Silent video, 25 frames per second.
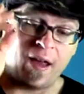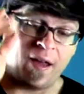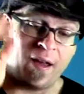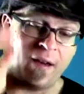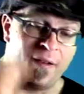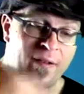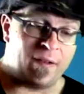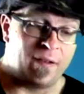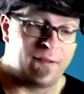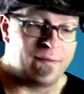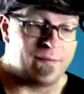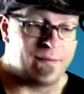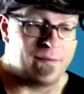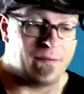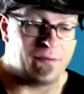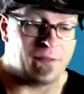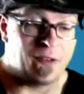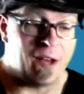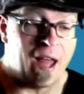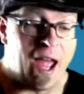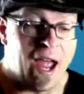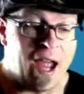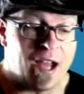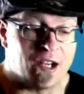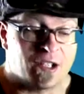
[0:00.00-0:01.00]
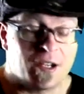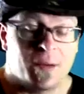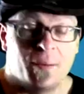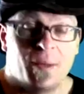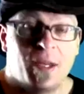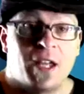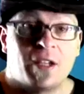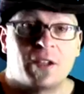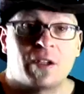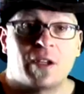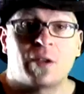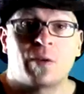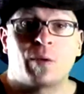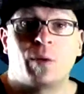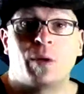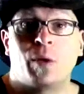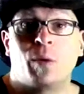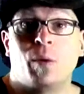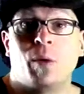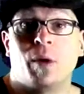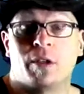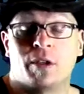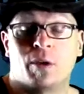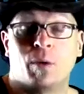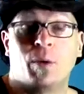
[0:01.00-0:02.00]
and flash. I mean, that's that's what it
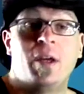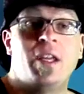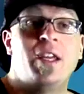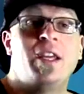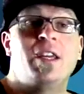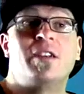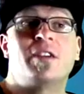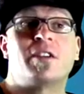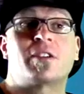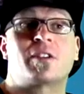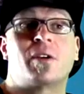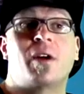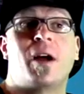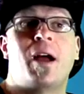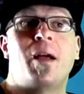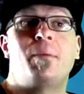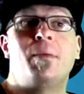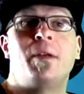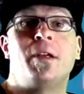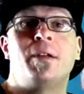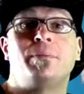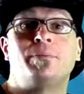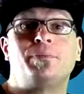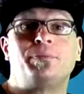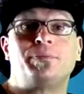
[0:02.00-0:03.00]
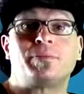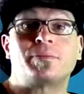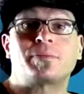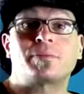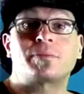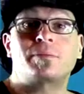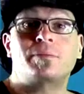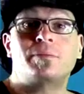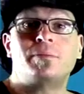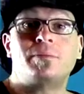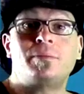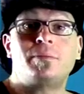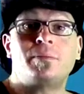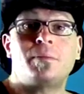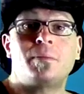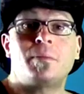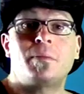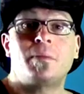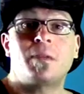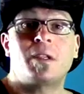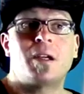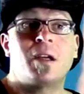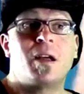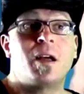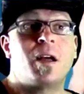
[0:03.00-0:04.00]
was. The way he described it,
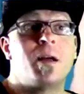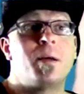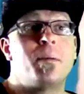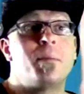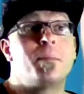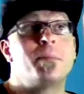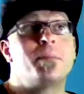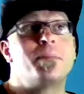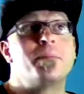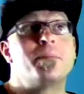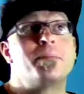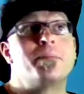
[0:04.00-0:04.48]
um,